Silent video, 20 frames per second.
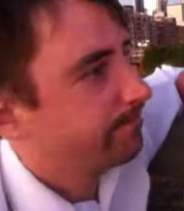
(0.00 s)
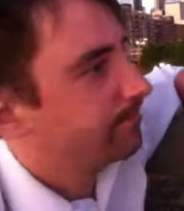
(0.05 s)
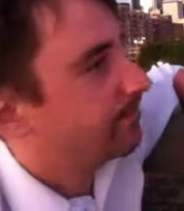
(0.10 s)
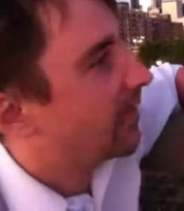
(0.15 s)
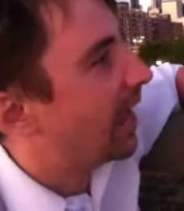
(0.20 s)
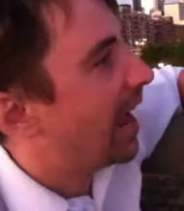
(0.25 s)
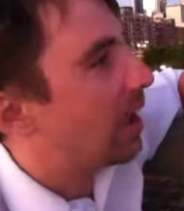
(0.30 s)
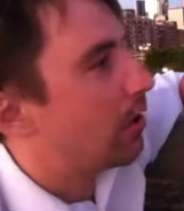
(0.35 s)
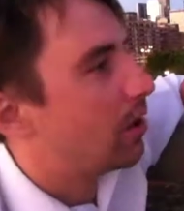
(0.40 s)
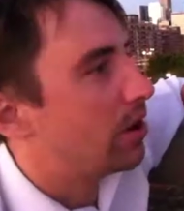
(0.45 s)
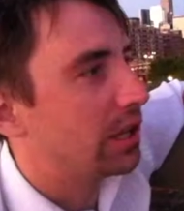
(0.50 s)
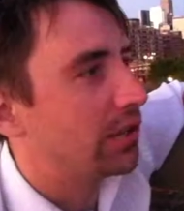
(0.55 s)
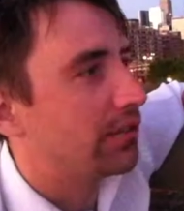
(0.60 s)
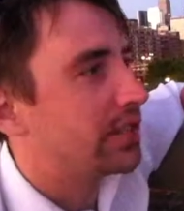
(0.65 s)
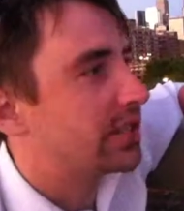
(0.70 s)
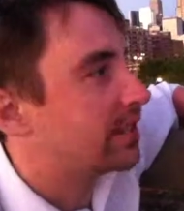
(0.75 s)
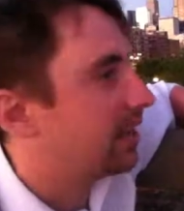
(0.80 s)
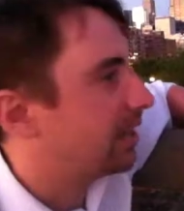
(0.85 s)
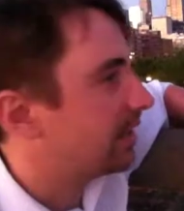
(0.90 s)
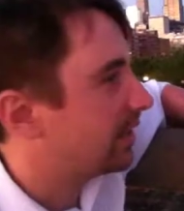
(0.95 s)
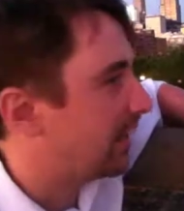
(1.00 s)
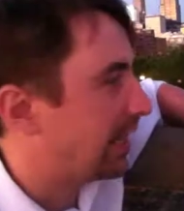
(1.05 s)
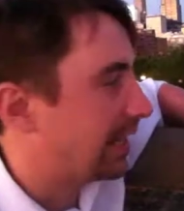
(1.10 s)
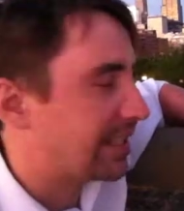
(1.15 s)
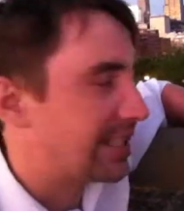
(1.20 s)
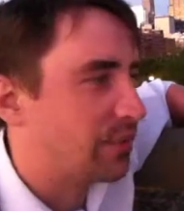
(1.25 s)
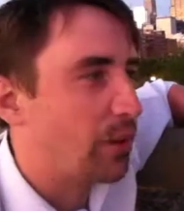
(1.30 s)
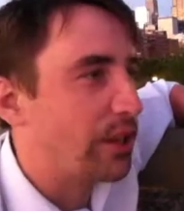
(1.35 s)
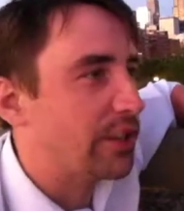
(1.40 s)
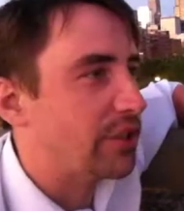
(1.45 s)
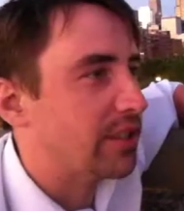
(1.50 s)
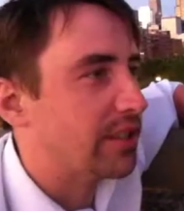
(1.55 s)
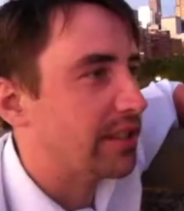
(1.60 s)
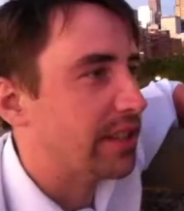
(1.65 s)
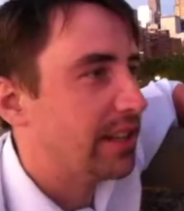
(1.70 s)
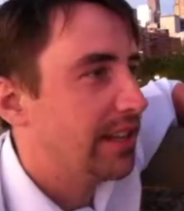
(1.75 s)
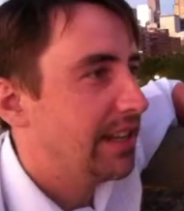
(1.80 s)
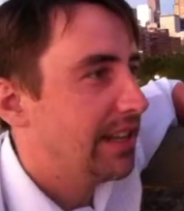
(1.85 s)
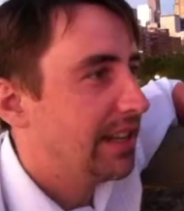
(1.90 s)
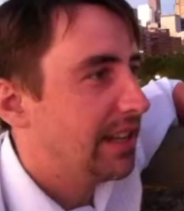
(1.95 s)
Now all of a sudden it switches.
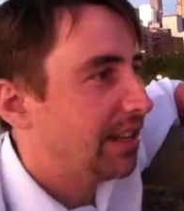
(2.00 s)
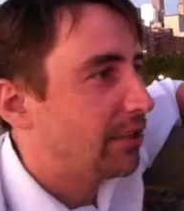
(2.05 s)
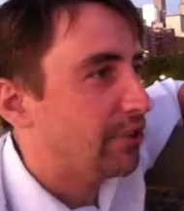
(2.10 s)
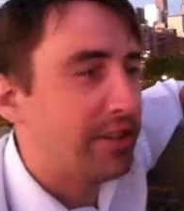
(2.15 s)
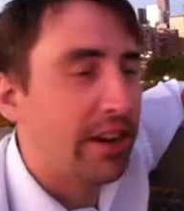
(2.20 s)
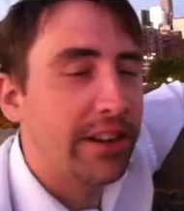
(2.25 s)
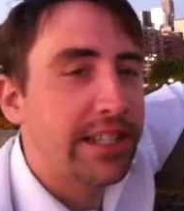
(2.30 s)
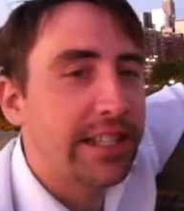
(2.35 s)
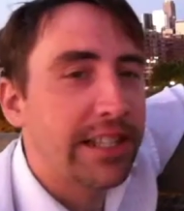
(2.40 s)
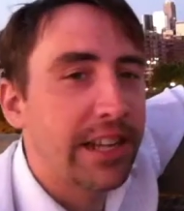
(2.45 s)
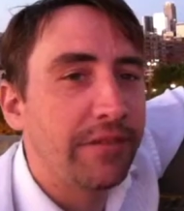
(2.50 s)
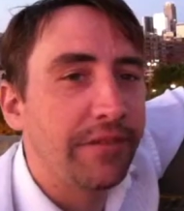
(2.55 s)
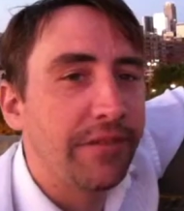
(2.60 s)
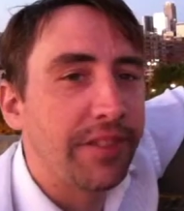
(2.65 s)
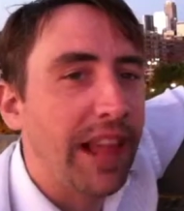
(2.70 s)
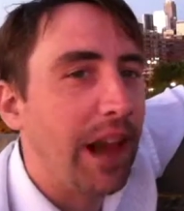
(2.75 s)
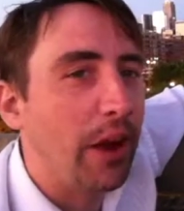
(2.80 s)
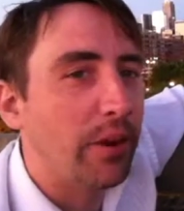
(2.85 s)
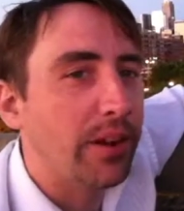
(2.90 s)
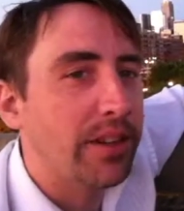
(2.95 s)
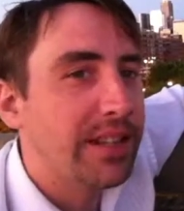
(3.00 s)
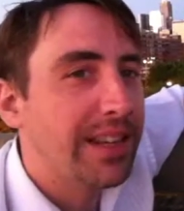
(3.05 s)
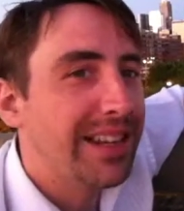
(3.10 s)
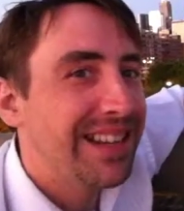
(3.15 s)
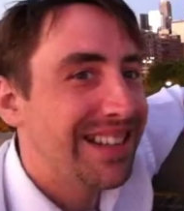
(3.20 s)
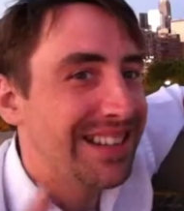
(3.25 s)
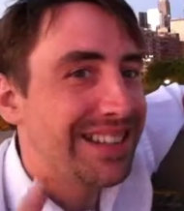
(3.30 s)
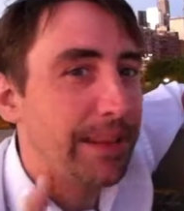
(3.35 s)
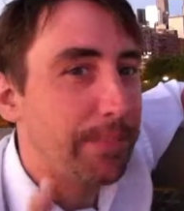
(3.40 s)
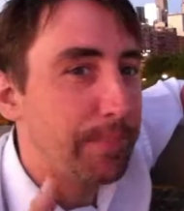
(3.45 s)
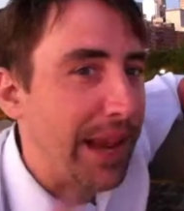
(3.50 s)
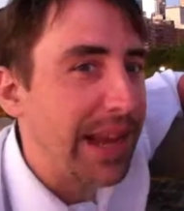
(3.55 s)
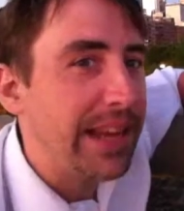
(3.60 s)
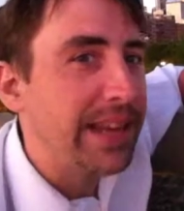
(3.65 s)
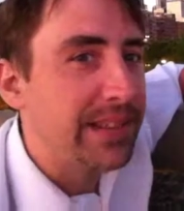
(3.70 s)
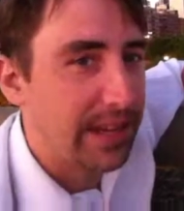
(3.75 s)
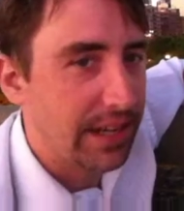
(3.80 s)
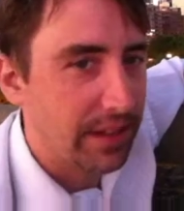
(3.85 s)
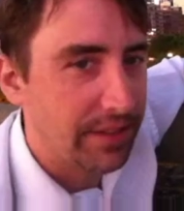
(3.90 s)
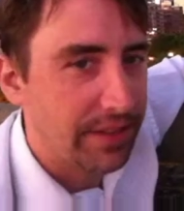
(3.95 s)
Those aren't sunflowers, that's a
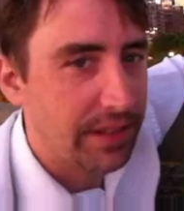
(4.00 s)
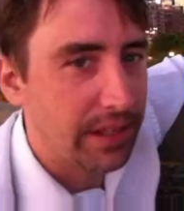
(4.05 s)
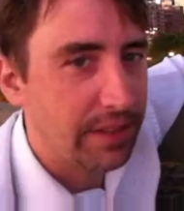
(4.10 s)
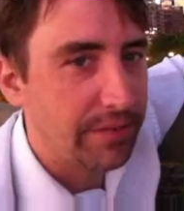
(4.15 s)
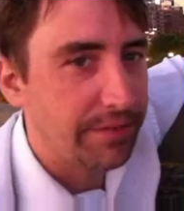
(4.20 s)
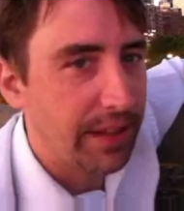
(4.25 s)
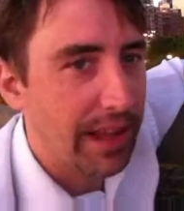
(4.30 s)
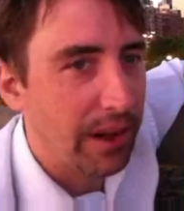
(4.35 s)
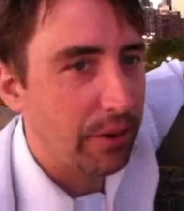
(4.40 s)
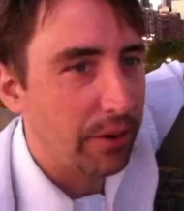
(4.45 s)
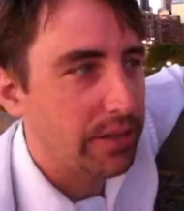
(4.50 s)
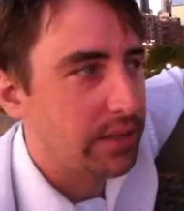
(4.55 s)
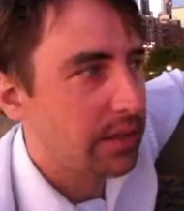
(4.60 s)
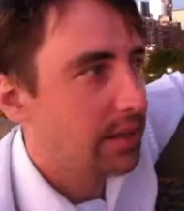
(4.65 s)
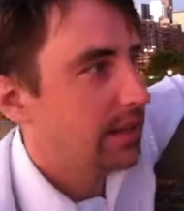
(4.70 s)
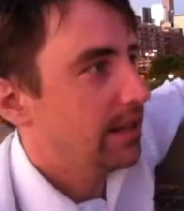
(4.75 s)
painting of sunflowers.